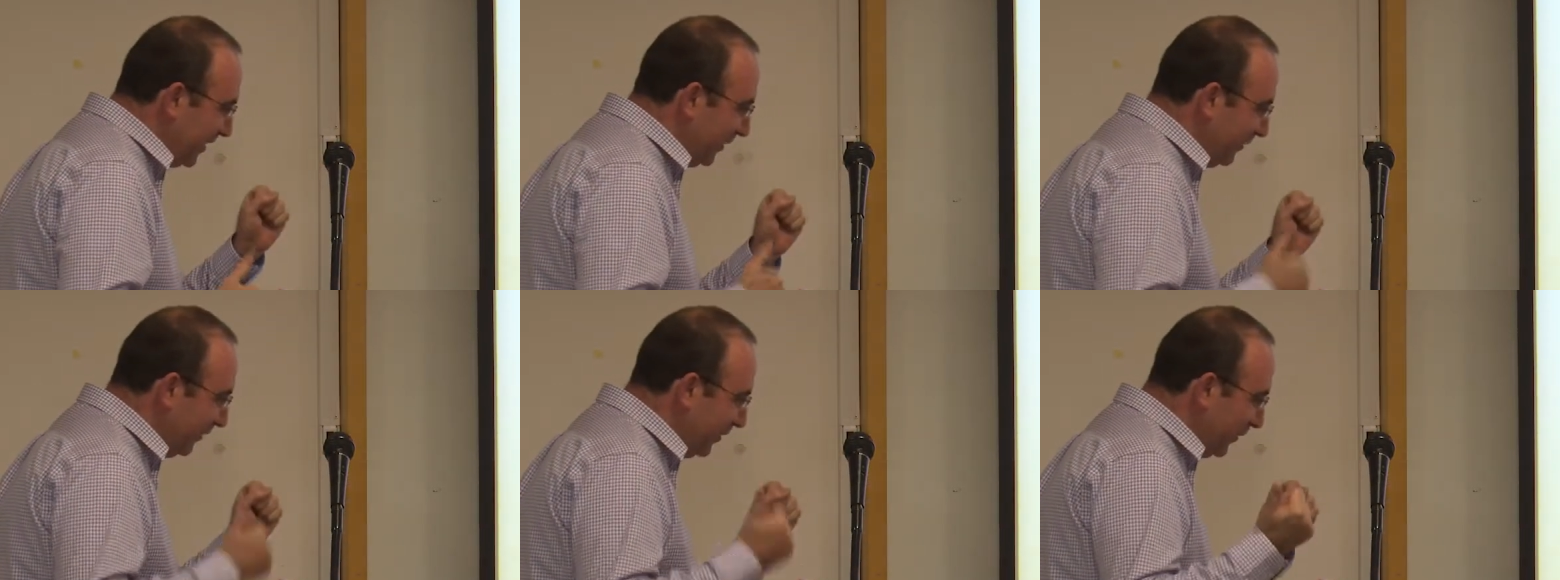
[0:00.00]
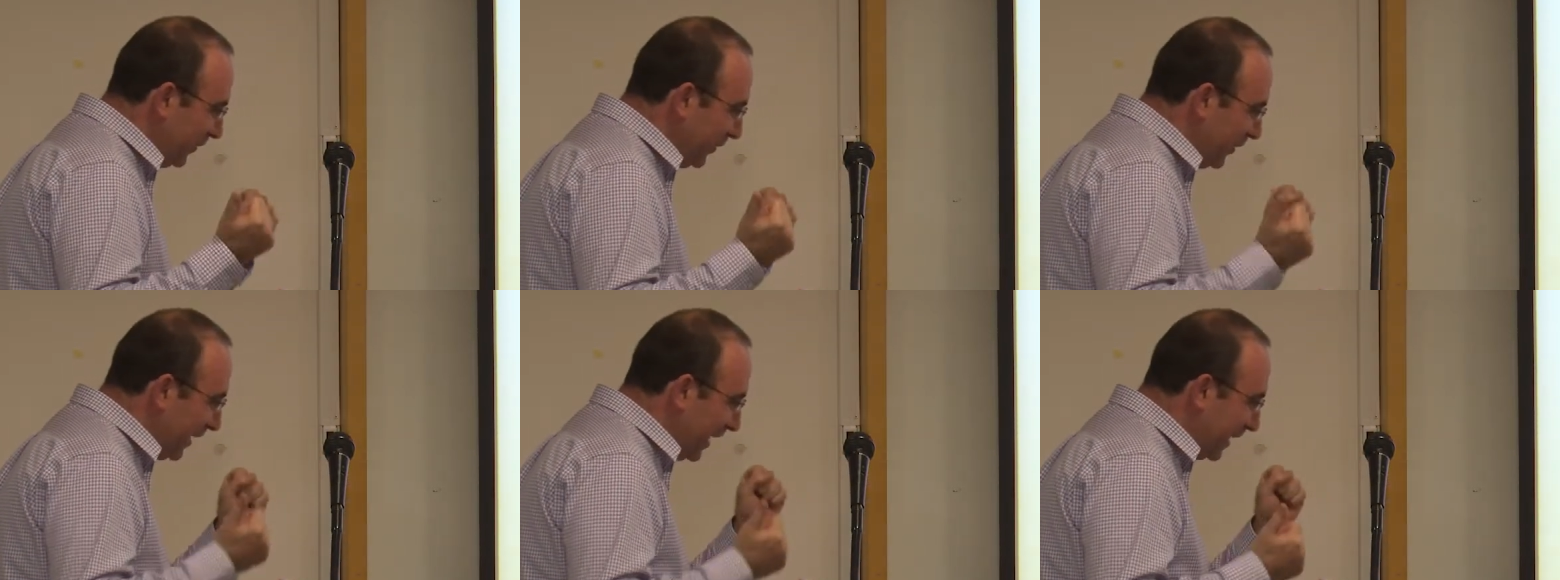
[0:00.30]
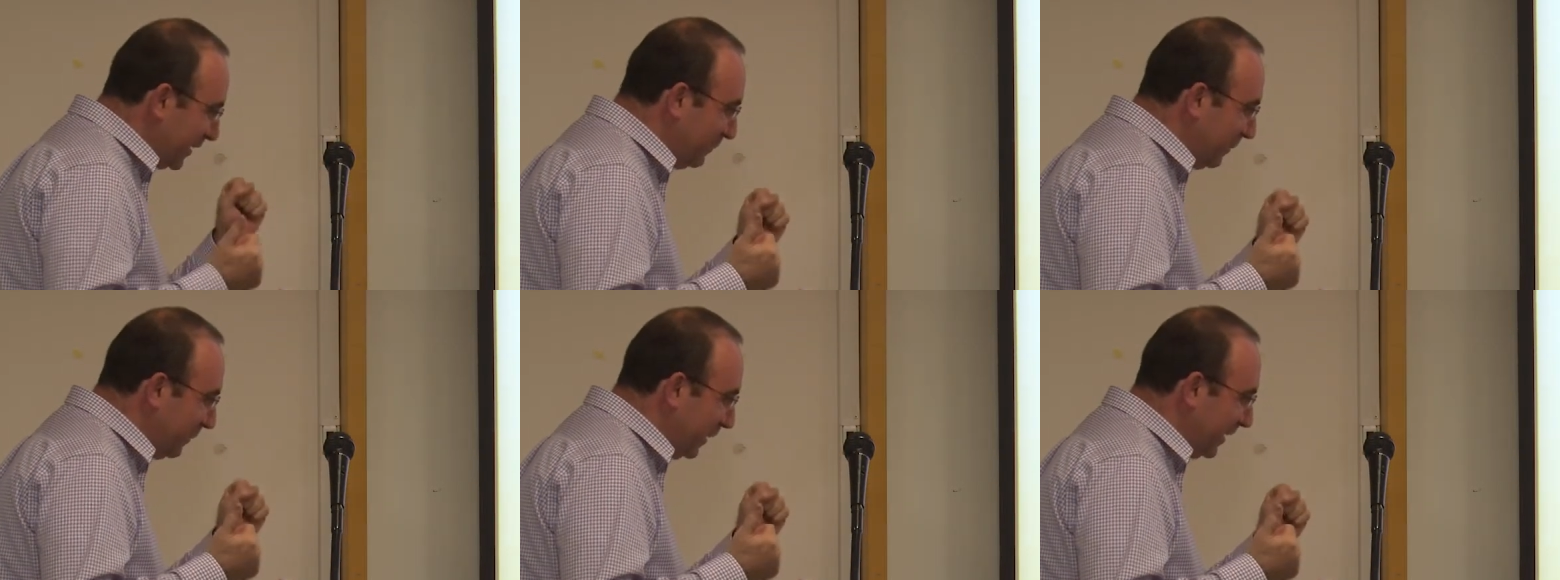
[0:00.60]
of London
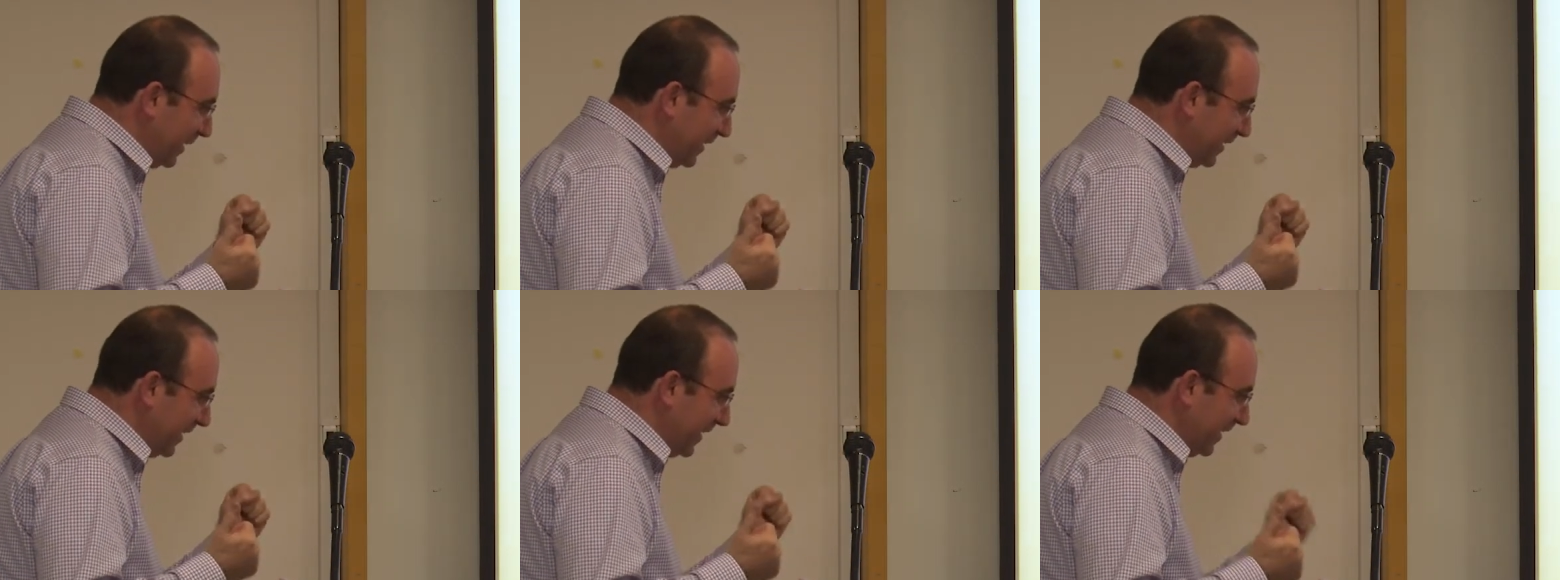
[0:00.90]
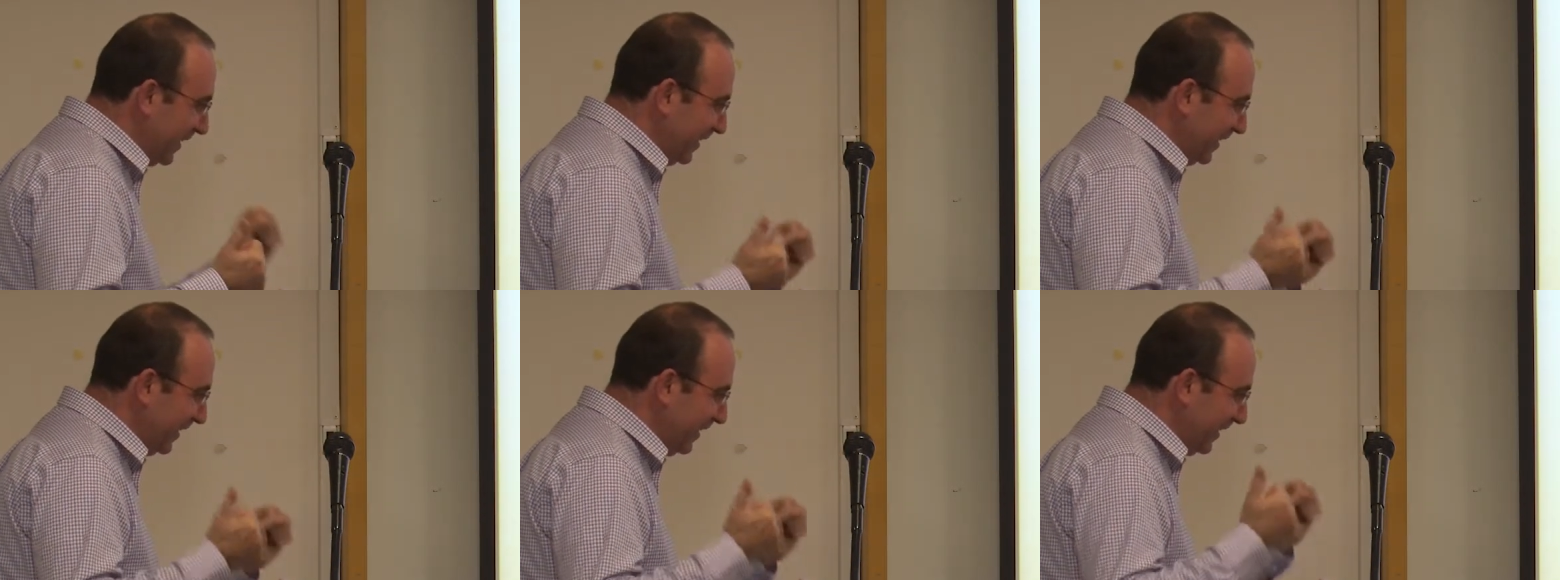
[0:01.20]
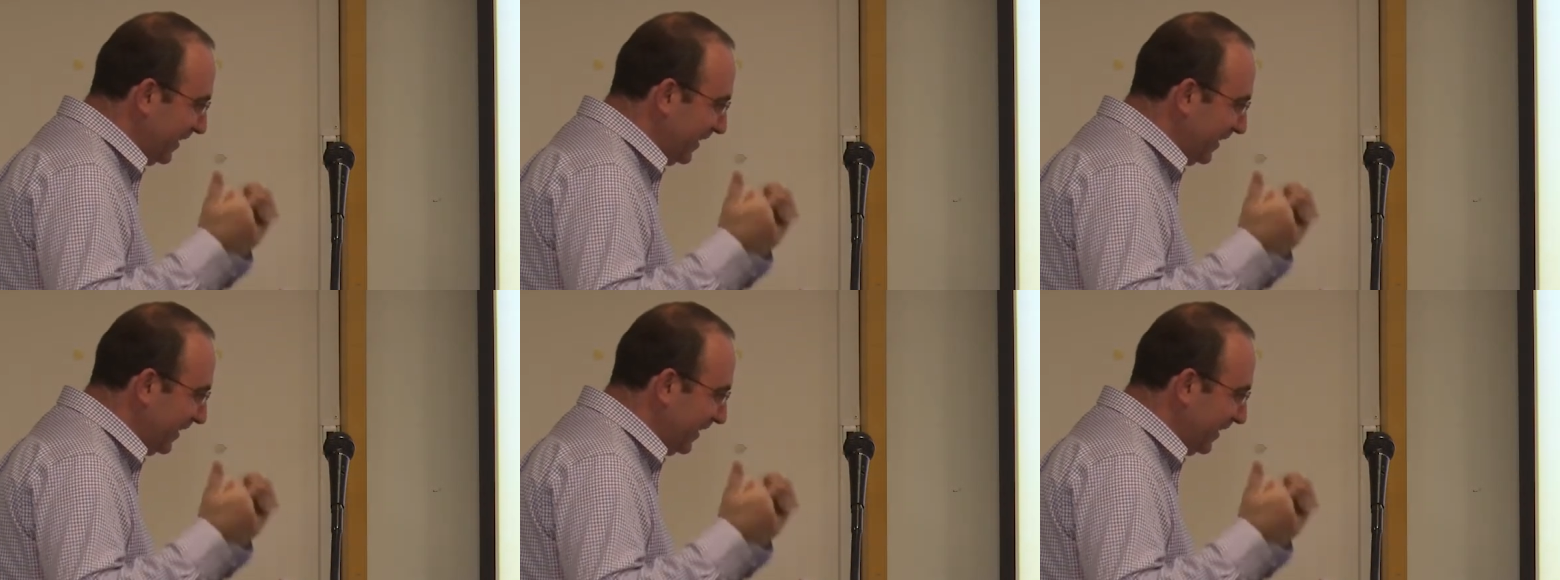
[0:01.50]
last week, and